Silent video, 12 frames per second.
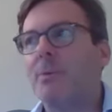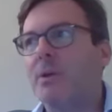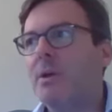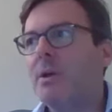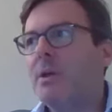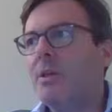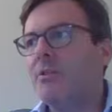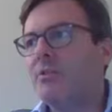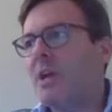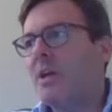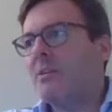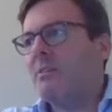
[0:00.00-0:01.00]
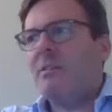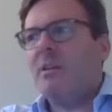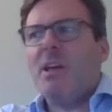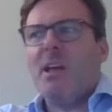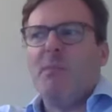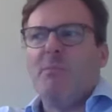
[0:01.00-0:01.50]
But
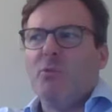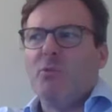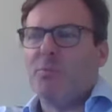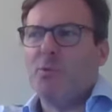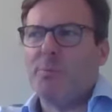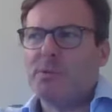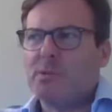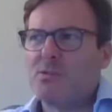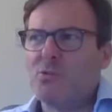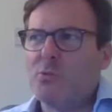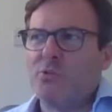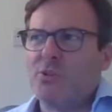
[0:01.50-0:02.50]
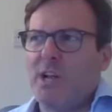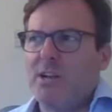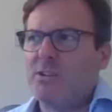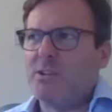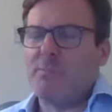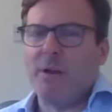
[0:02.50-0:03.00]
the any small business normal
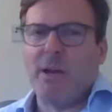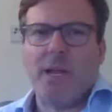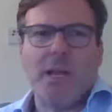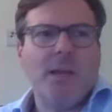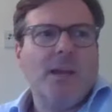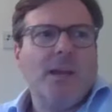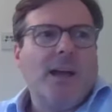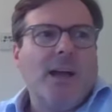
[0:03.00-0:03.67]
challenges, money,